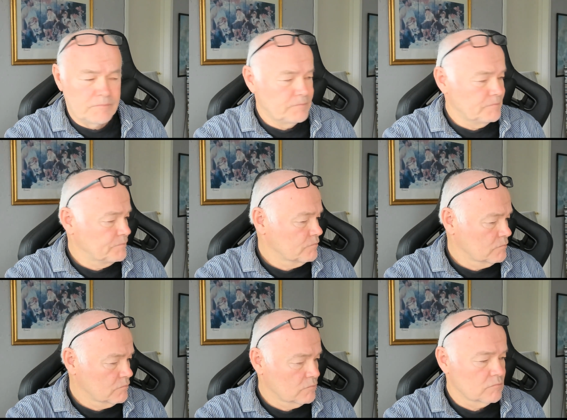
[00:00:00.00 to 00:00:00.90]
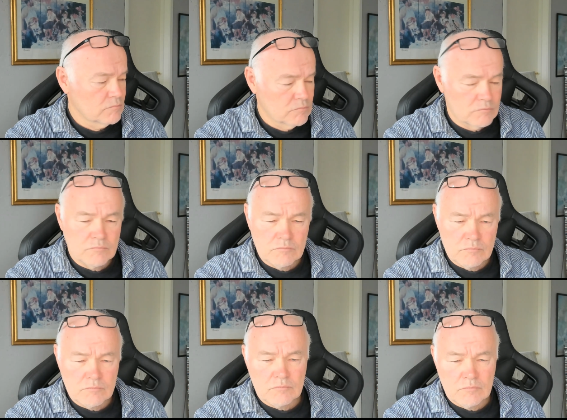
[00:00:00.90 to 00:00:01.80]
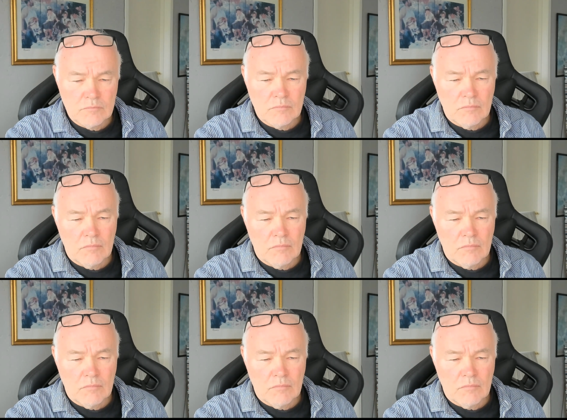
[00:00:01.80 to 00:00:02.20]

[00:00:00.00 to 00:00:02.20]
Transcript: (no one is talking)